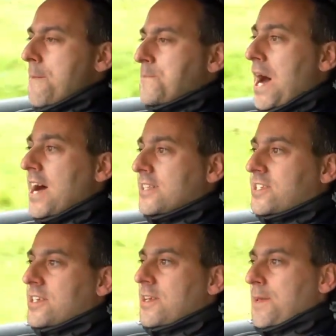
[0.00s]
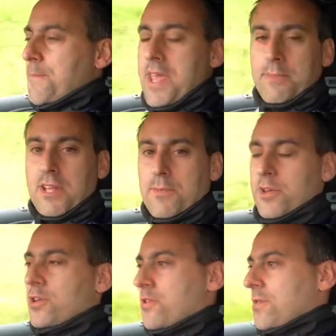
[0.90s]
but
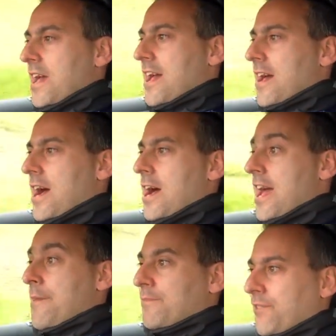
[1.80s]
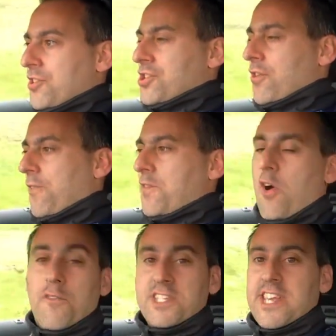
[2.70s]
BMW M Division
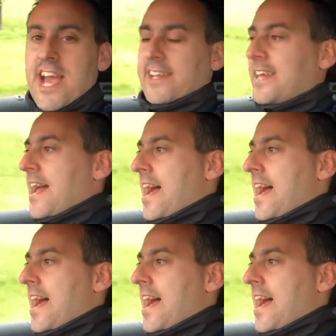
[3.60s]
have obviously had their